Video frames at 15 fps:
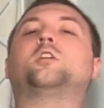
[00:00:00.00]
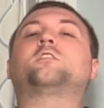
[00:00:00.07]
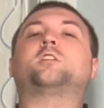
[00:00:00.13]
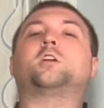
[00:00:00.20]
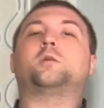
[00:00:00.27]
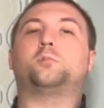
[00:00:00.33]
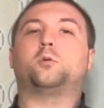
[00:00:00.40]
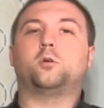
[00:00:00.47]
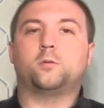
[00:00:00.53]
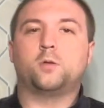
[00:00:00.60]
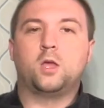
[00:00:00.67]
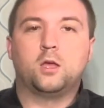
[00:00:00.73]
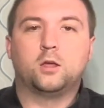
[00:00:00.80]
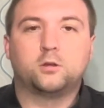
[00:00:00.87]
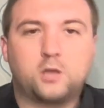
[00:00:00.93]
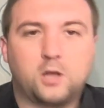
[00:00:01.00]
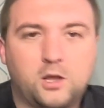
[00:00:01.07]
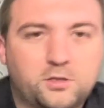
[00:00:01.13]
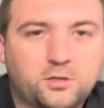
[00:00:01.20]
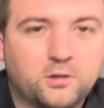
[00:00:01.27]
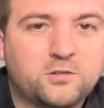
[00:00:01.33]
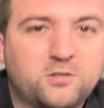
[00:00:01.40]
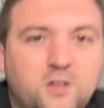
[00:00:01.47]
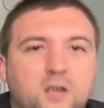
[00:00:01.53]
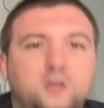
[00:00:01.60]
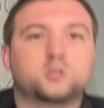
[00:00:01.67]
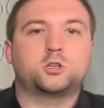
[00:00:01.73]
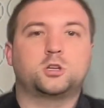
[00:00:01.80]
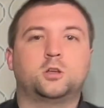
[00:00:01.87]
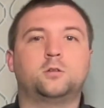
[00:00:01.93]
example, take the
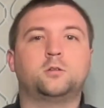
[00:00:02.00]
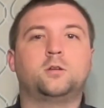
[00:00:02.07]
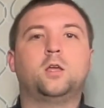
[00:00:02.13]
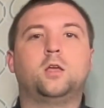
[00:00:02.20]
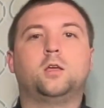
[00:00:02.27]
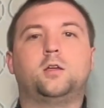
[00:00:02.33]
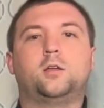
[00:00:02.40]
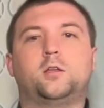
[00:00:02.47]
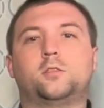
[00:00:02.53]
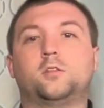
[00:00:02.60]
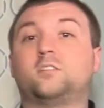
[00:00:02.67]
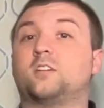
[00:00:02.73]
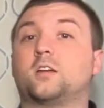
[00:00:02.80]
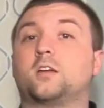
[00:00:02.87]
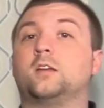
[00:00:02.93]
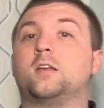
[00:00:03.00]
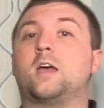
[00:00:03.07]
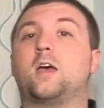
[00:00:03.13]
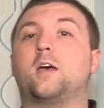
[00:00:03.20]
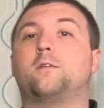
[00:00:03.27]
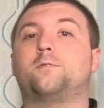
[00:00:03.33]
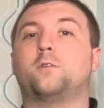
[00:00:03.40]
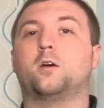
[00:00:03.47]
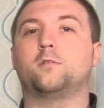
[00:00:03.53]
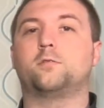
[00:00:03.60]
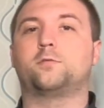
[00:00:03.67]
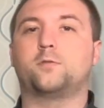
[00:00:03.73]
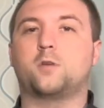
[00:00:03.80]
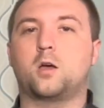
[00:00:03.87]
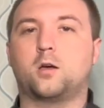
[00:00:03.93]
section in the second half
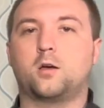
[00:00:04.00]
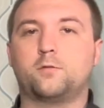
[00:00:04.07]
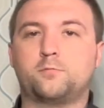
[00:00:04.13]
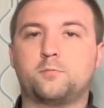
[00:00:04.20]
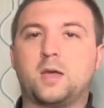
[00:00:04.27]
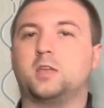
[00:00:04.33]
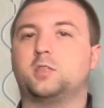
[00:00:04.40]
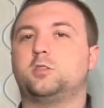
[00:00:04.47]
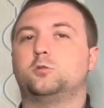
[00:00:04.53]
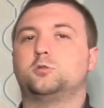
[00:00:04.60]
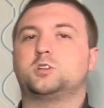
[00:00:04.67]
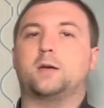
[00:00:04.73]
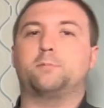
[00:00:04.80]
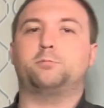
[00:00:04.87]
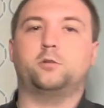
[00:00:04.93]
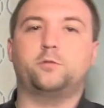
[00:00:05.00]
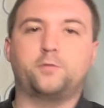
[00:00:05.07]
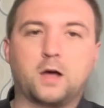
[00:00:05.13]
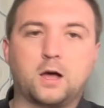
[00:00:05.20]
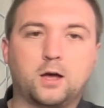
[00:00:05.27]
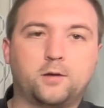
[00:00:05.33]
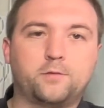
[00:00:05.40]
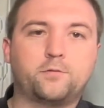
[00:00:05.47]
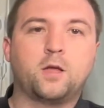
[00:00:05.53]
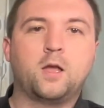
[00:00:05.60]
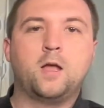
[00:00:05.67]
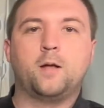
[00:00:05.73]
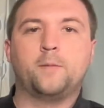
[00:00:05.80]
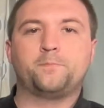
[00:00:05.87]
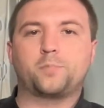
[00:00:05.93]
of, of Matthew chapter 5,
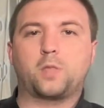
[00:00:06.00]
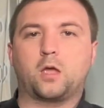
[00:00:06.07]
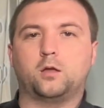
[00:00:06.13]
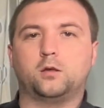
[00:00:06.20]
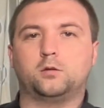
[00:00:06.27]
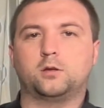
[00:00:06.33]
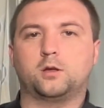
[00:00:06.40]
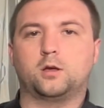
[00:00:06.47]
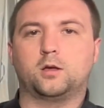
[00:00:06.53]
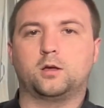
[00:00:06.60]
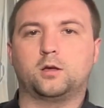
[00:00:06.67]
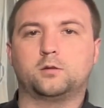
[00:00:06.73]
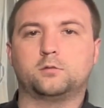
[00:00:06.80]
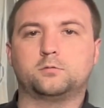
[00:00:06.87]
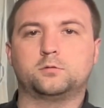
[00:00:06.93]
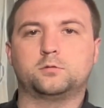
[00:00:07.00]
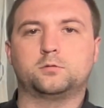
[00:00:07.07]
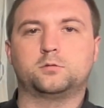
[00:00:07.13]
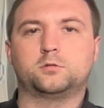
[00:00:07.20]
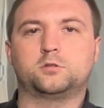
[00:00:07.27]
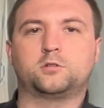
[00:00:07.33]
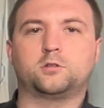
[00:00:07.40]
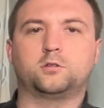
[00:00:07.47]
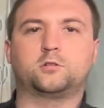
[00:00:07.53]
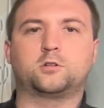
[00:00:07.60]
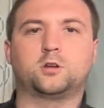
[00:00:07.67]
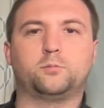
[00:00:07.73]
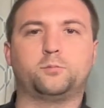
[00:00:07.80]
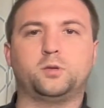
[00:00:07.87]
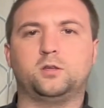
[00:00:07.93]
and uh, it's, it's
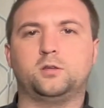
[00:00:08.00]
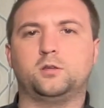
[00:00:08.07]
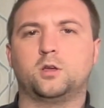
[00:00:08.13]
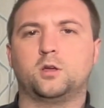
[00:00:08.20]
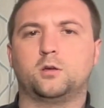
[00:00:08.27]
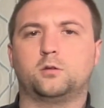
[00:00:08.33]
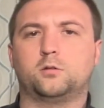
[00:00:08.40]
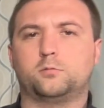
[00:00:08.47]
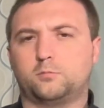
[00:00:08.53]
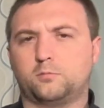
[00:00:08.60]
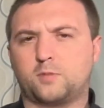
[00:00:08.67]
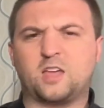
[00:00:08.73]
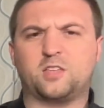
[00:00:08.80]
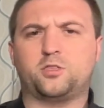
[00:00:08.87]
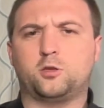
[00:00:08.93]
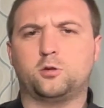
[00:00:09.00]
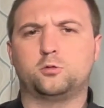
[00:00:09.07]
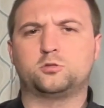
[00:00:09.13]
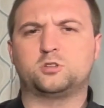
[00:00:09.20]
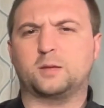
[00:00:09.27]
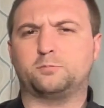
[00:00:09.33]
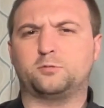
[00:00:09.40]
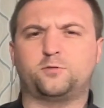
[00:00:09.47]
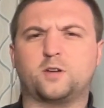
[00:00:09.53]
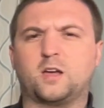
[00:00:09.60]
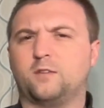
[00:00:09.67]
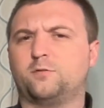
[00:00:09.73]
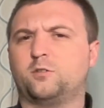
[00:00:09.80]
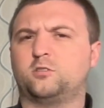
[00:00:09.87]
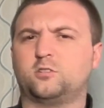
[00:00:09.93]
going to be Matthew chapter
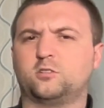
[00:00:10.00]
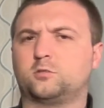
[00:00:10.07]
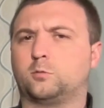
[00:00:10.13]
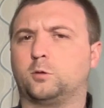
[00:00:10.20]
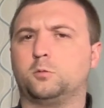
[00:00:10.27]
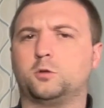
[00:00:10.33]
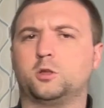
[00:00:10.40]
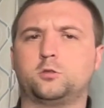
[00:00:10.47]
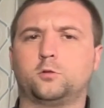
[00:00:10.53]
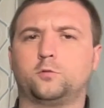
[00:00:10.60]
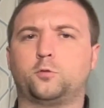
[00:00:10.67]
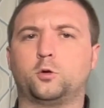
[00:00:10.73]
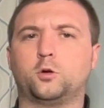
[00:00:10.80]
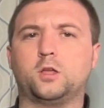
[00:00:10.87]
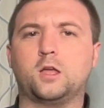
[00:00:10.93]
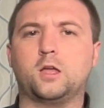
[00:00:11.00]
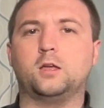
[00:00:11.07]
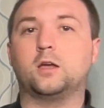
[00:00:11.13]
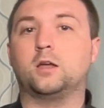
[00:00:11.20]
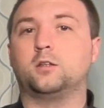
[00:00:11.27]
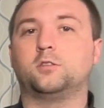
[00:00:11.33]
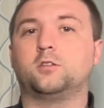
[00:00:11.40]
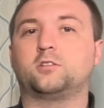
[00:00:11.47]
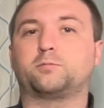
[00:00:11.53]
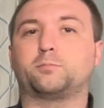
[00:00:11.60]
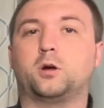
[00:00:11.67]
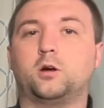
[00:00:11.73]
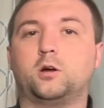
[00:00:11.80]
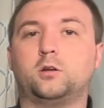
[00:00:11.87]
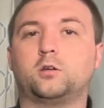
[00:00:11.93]
5, verses 21 through 48. And in this
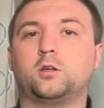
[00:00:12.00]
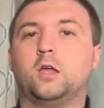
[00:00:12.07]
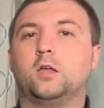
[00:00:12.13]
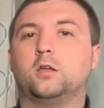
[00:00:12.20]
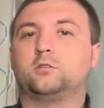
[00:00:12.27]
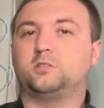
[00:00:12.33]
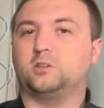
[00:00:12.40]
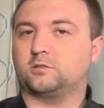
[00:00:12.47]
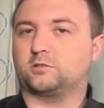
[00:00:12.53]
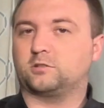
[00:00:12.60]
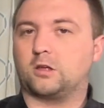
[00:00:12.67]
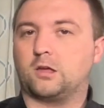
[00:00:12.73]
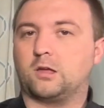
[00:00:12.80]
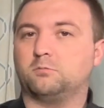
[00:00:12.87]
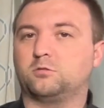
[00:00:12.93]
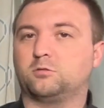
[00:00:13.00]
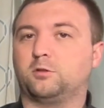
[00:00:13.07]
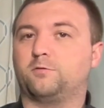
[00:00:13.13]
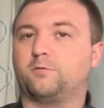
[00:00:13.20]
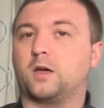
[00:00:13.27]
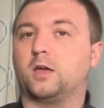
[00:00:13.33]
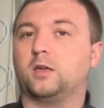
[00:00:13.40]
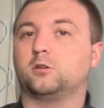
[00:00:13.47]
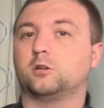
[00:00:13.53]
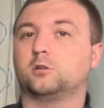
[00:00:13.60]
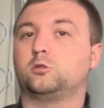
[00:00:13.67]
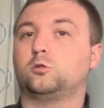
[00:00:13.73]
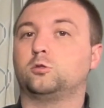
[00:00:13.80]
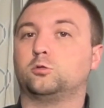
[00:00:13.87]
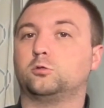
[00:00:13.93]
part, six times we find a
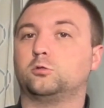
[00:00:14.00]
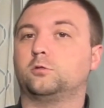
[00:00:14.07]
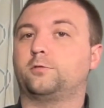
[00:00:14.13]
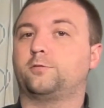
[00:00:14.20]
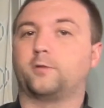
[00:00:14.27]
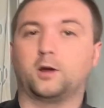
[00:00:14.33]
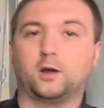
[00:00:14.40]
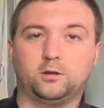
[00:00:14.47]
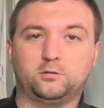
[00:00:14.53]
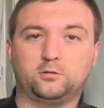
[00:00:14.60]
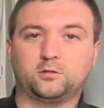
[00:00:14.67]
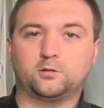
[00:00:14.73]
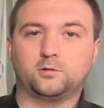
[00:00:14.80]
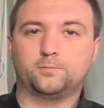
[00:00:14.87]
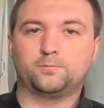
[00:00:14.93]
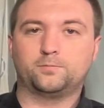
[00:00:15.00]
dual phrase